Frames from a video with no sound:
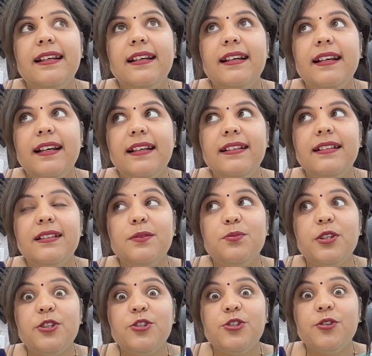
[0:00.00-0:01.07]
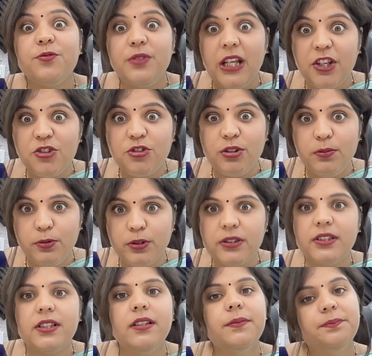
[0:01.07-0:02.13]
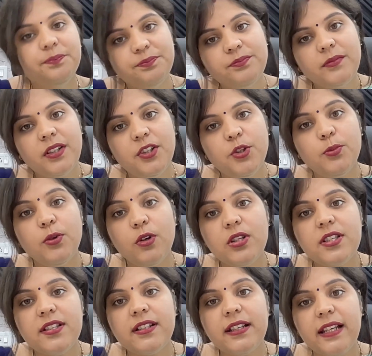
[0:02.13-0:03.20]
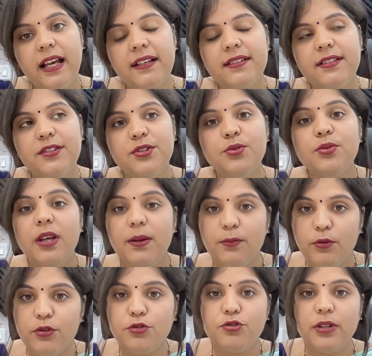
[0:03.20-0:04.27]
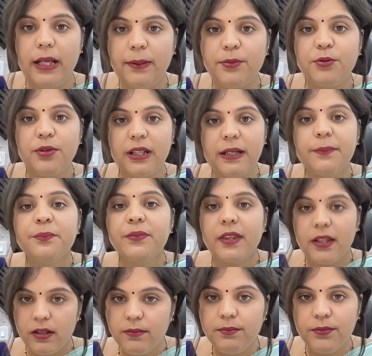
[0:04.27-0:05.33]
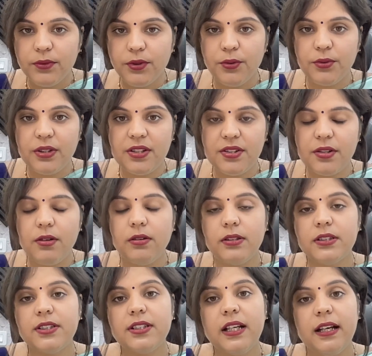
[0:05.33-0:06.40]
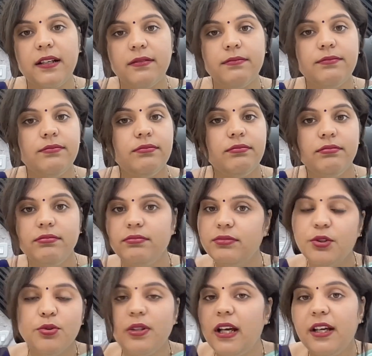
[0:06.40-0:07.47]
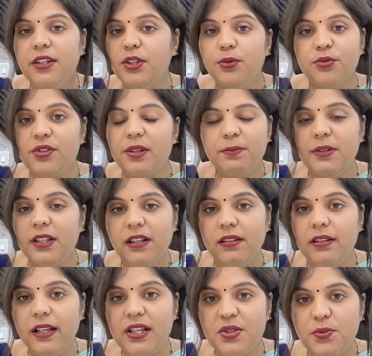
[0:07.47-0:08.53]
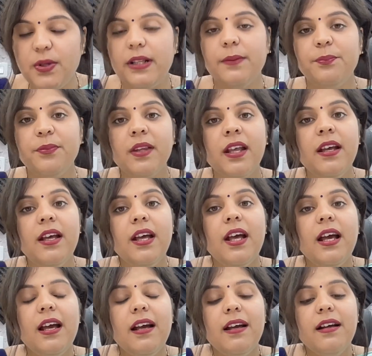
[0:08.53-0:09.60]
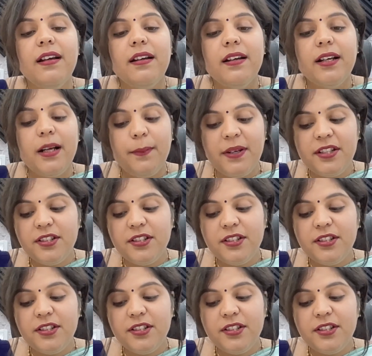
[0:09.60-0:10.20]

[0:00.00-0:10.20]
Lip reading: and it comprises of textual books. You will also get access to Cambridge library through this course, and you can use that material as well. Coming